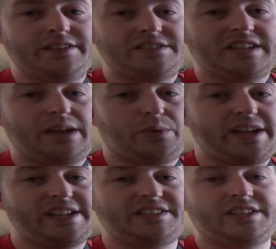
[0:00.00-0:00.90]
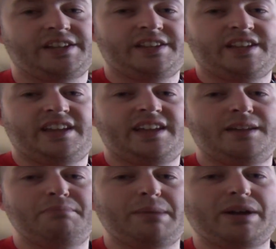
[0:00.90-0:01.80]
sideways,
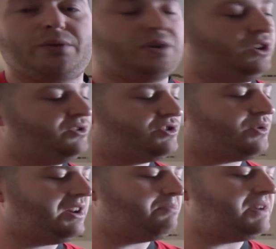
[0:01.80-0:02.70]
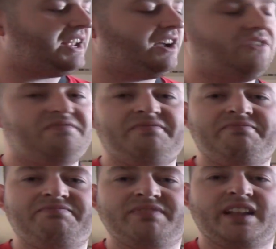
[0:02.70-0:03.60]
maybe I reload straight up and down,
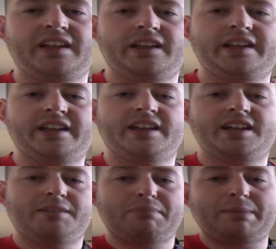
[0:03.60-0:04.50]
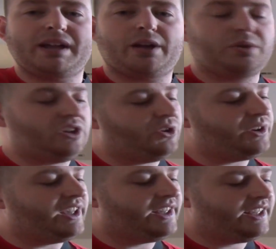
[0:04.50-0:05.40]
maybe I
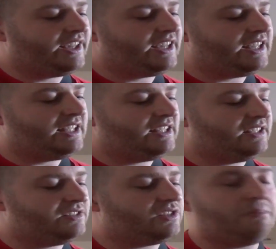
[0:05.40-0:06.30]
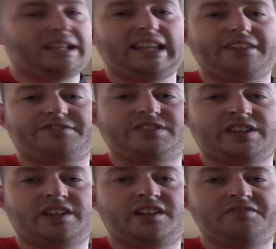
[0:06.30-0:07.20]
reload to my
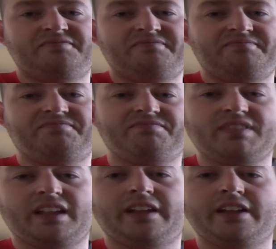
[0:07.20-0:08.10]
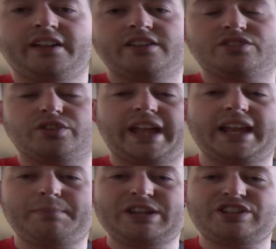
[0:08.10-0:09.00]
left. So the
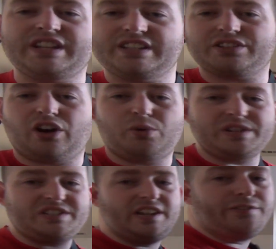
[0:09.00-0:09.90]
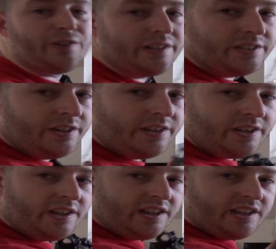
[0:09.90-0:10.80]
animation is always different.
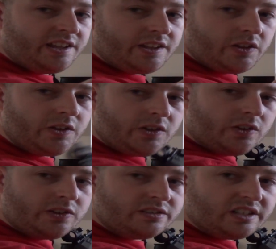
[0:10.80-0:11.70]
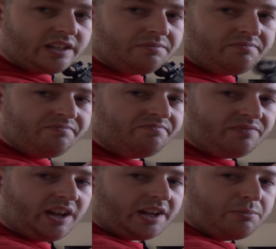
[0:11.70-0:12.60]
See,
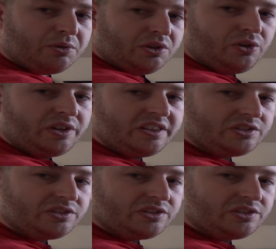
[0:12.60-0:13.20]
I could be reloading